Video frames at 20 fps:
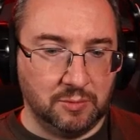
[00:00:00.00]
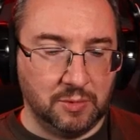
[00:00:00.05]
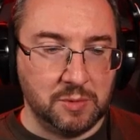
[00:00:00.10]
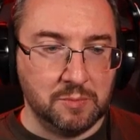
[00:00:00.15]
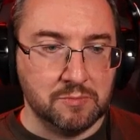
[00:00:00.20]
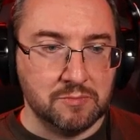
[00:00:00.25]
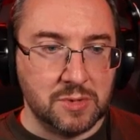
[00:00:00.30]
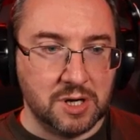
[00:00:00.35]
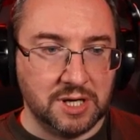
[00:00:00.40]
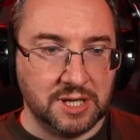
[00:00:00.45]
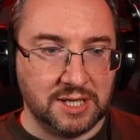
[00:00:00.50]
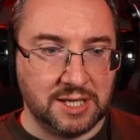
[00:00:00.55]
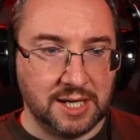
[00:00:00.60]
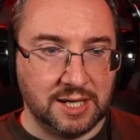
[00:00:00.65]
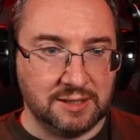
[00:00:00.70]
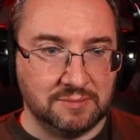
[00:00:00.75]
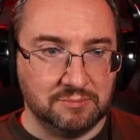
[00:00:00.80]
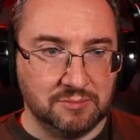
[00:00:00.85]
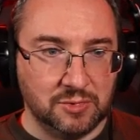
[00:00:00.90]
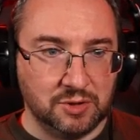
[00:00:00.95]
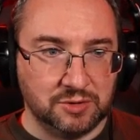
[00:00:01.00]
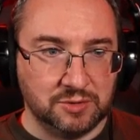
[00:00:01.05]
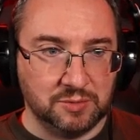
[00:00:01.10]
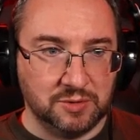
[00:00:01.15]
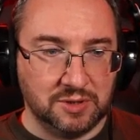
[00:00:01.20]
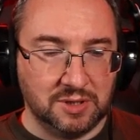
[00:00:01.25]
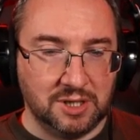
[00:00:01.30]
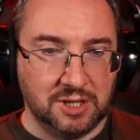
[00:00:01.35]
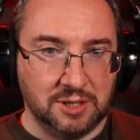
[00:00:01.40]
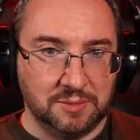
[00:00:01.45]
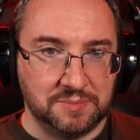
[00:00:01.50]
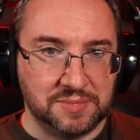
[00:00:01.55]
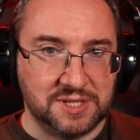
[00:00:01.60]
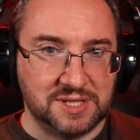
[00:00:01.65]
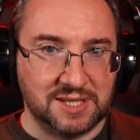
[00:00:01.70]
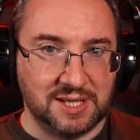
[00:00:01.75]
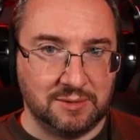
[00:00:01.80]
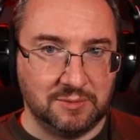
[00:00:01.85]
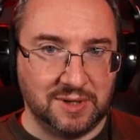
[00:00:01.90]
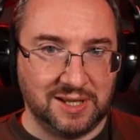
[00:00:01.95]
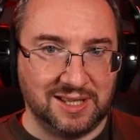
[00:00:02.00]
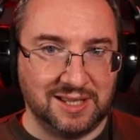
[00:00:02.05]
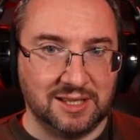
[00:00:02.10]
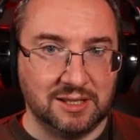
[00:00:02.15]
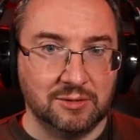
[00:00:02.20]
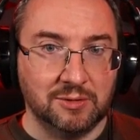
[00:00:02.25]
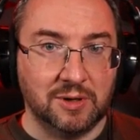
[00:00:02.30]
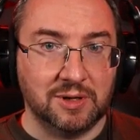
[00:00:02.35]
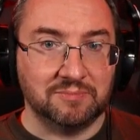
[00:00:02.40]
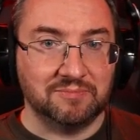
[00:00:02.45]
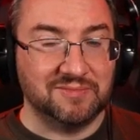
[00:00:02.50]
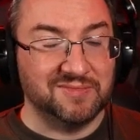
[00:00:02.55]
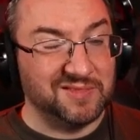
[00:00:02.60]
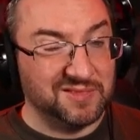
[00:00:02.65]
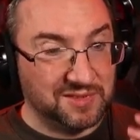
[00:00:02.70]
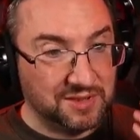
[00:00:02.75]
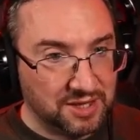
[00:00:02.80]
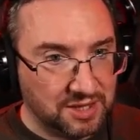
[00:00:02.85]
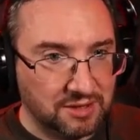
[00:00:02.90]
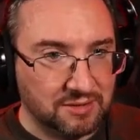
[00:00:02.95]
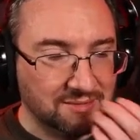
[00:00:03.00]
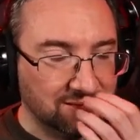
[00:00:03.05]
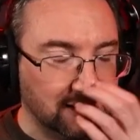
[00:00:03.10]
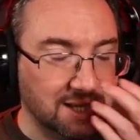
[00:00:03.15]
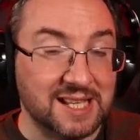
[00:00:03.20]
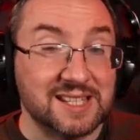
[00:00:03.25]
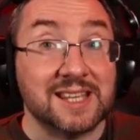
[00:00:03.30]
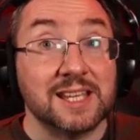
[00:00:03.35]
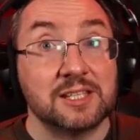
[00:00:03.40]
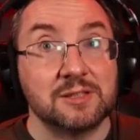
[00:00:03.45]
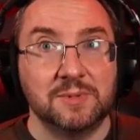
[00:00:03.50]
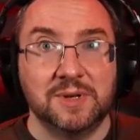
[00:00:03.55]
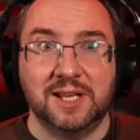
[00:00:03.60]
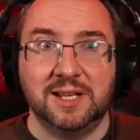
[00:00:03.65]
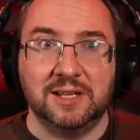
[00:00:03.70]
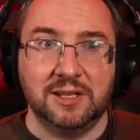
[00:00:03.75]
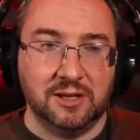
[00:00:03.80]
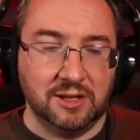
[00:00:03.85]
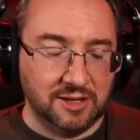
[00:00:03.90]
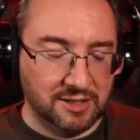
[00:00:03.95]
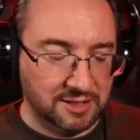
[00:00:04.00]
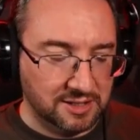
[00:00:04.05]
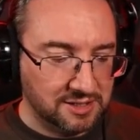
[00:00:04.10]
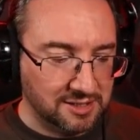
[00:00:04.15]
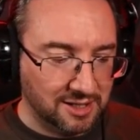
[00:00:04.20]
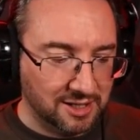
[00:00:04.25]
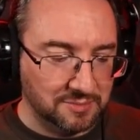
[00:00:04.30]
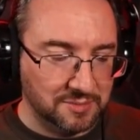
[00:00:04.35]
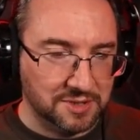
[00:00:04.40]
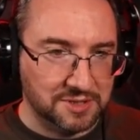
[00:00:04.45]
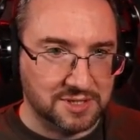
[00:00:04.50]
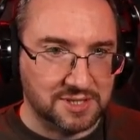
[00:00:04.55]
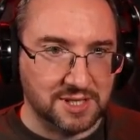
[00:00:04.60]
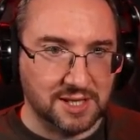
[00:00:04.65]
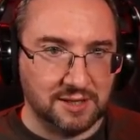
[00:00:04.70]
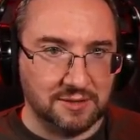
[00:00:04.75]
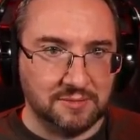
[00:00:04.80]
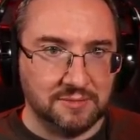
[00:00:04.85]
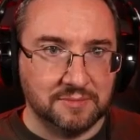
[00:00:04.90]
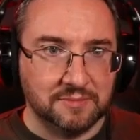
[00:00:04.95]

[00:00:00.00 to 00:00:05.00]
we might get multiple ups that way. You know what? Let's get some early diamonds then.